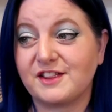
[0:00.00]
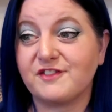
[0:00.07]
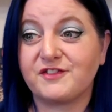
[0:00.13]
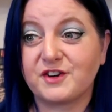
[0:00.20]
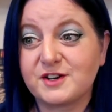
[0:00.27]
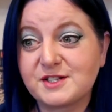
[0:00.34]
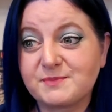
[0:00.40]
In the
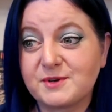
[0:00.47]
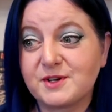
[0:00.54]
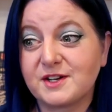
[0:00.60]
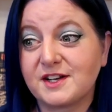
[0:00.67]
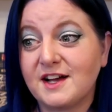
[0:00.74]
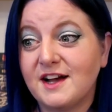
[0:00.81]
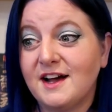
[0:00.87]
first
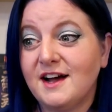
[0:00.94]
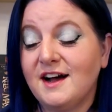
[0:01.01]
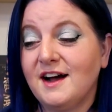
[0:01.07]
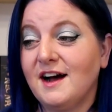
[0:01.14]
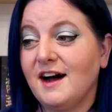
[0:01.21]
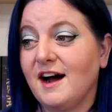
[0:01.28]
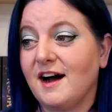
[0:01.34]
book,
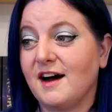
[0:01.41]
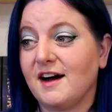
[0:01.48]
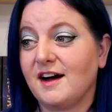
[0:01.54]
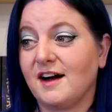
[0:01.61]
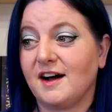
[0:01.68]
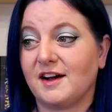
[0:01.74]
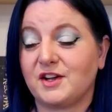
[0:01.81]

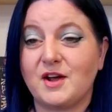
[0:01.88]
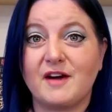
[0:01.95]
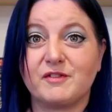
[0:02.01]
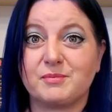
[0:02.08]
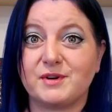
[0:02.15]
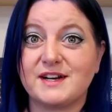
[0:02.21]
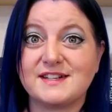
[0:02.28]
uh, you
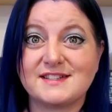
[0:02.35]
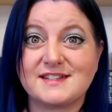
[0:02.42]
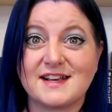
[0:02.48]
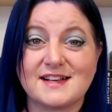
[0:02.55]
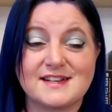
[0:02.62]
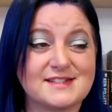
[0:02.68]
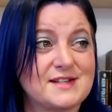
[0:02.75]
have a
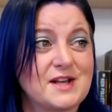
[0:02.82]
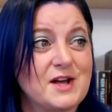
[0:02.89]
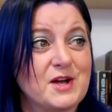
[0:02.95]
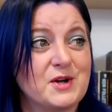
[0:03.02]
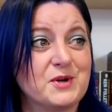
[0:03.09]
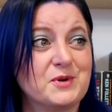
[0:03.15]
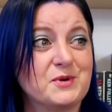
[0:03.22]
princess
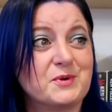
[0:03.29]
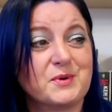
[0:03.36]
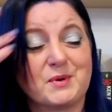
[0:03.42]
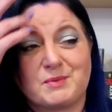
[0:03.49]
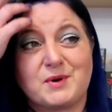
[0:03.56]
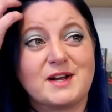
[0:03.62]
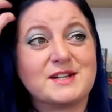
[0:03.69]
who
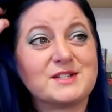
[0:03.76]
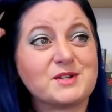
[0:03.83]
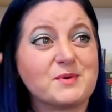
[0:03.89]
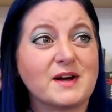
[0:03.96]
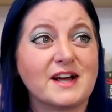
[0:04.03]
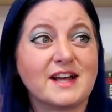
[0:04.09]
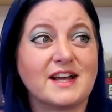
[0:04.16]
runs
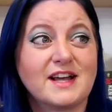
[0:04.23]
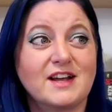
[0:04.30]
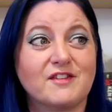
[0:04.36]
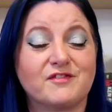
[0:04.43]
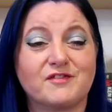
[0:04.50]
away